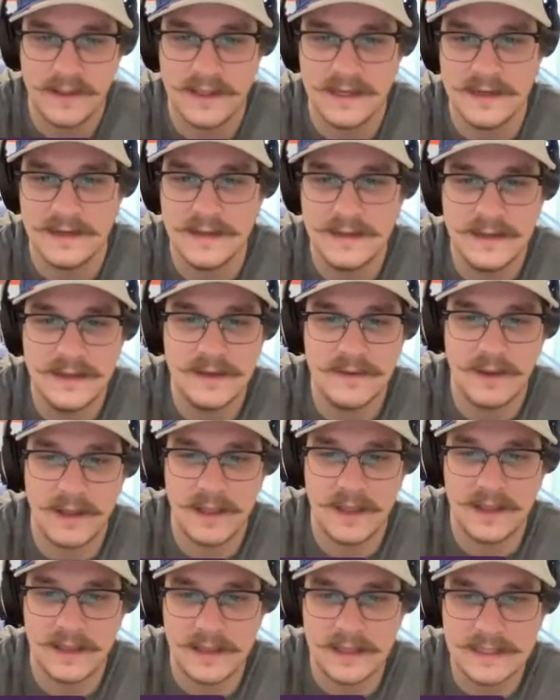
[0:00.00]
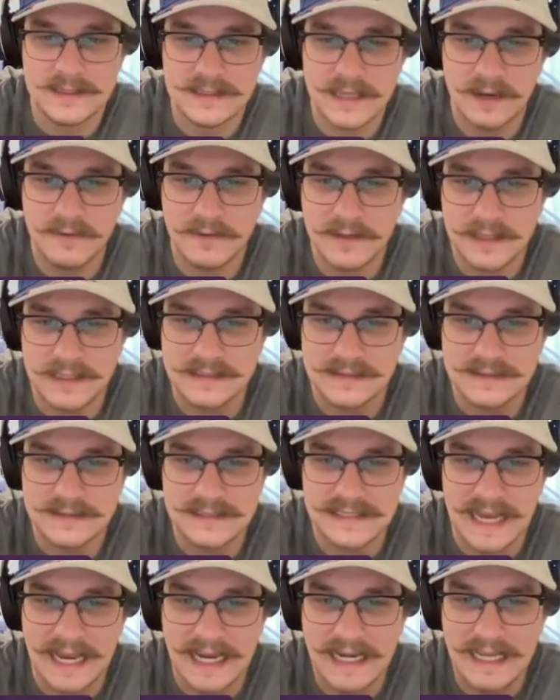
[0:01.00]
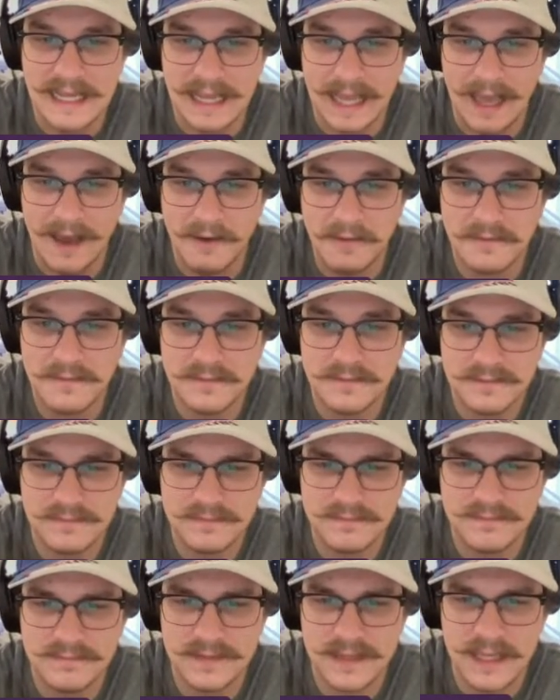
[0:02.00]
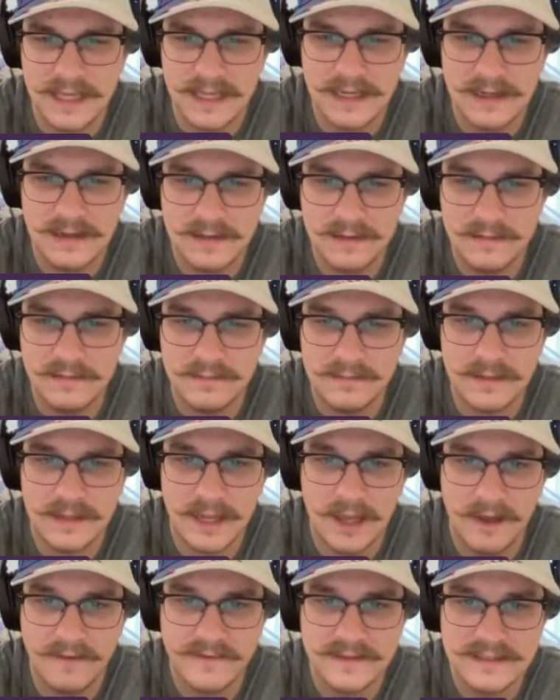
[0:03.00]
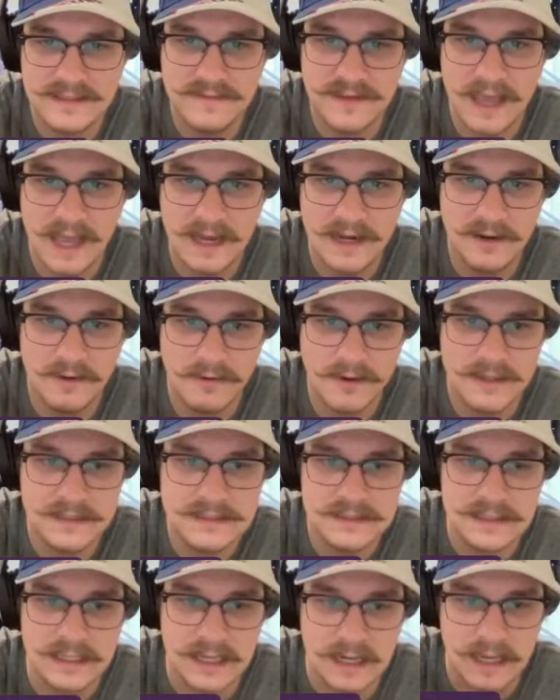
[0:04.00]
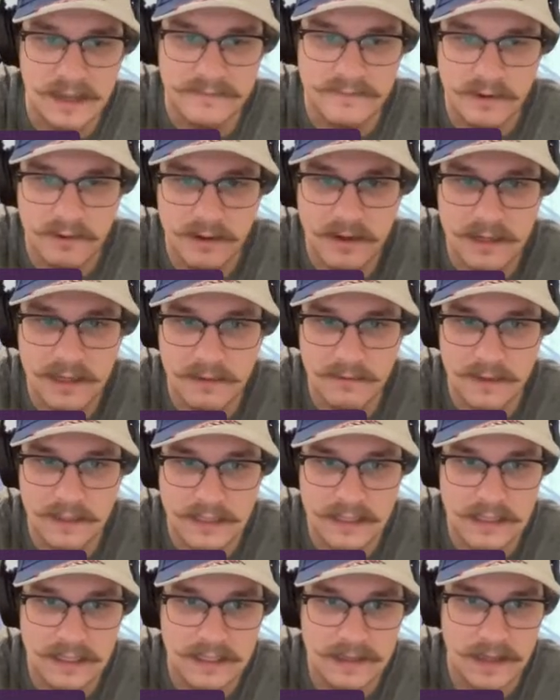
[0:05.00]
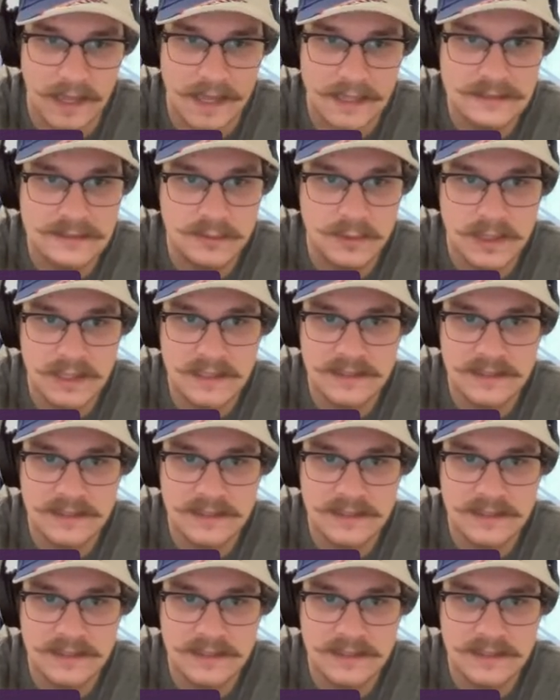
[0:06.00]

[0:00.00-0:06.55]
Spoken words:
And he's not really standing out in the offensive categories, and I have no idea what he did last week